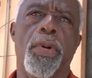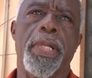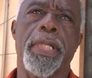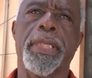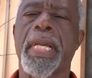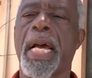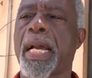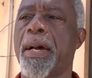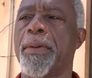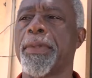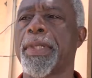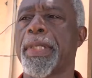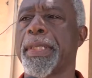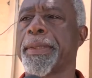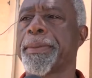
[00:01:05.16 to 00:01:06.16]
is
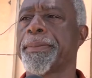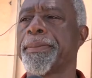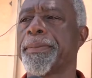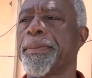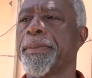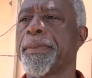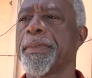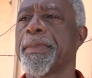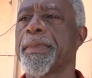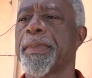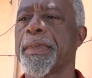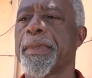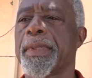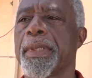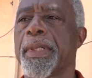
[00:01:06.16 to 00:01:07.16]
accounting.
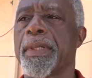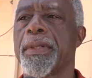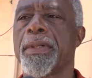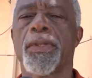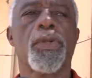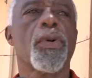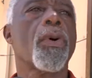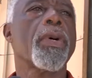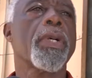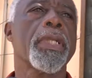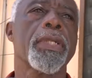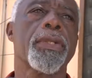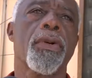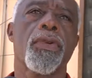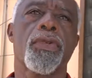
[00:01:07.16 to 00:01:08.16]
So
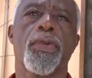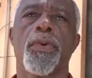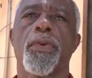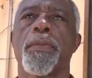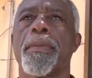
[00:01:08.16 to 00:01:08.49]
is also